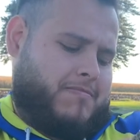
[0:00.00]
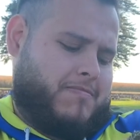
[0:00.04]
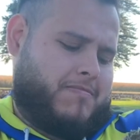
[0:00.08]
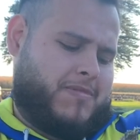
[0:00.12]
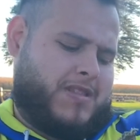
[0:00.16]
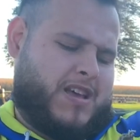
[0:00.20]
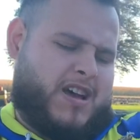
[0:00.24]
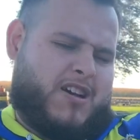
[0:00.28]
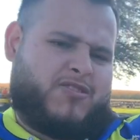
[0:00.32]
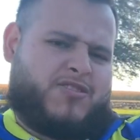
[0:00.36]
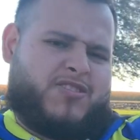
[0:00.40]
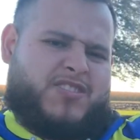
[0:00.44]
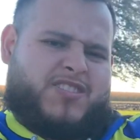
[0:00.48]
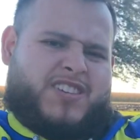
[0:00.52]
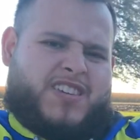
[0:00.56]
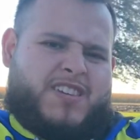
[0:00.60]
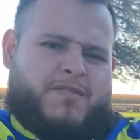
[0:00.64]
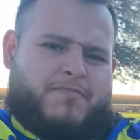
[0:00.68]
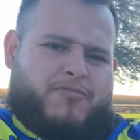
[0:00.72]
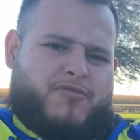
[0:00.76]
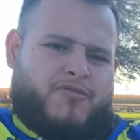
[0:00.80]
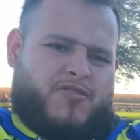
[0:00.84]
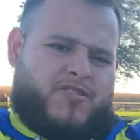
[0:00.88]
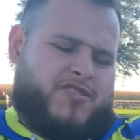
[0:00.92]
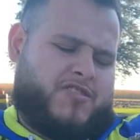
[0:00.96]
now just
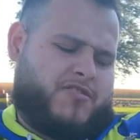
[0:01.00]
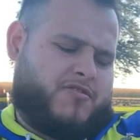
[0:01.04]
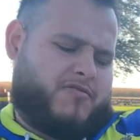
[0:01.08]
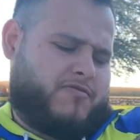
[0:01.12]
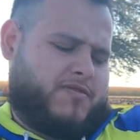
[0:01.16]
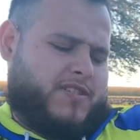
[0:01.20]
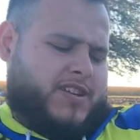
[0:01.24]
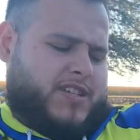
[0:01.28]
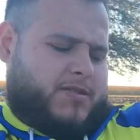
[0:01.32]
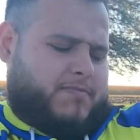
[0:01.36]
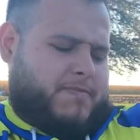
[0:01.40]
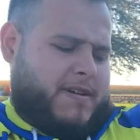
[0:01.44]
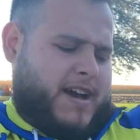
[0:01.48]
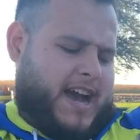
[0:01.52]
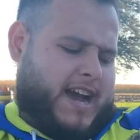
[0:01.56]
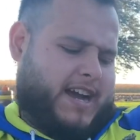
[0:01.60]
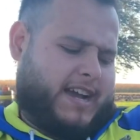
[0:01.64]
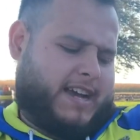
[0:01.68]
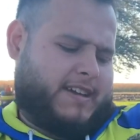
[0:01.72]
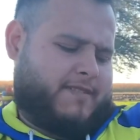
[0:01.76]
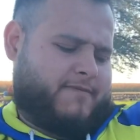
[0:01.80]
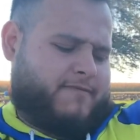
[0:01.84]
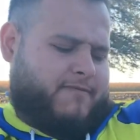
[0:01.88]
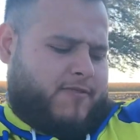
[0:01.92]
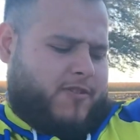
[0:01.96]
keep pulling your wrist
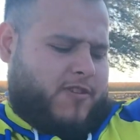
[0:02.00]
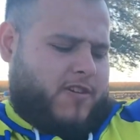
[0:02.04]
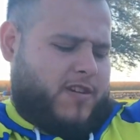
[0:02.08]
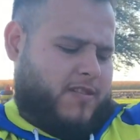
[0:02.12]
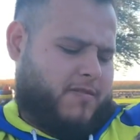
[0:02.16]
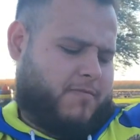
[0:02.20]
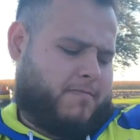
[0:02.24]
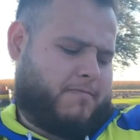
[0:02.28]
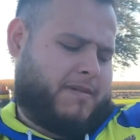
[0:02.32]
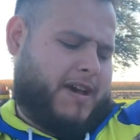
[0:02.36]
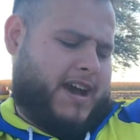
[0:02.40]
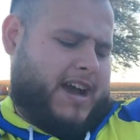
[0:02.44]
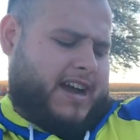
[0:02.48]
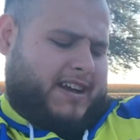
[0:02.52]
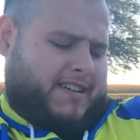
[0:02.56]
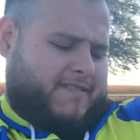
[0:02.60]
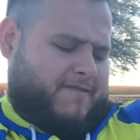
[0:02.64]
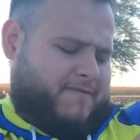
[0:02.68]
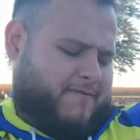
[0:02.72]
back and forth, back and